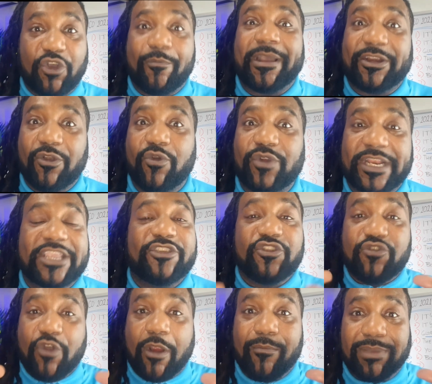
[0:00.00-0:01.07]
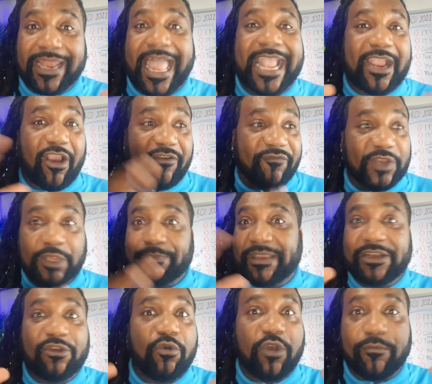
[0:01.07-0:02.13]
your minority, you are black or
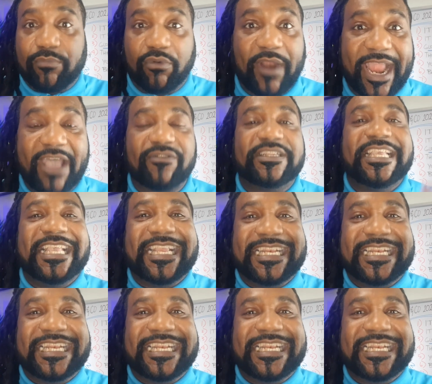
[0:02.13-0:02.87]
Filipino or brown,